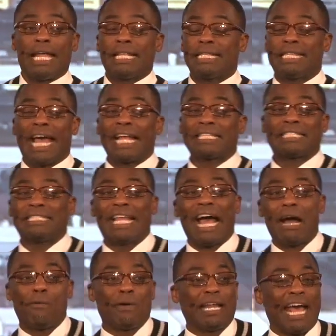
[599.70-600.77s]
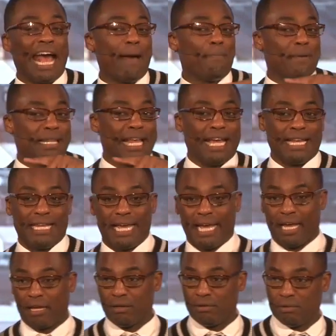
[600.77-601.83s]
That's not what happened that
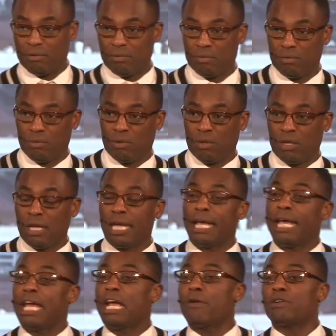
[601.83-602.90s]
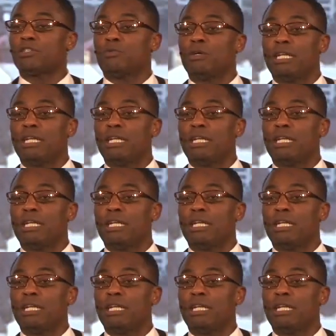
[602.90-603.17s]
day. Here is what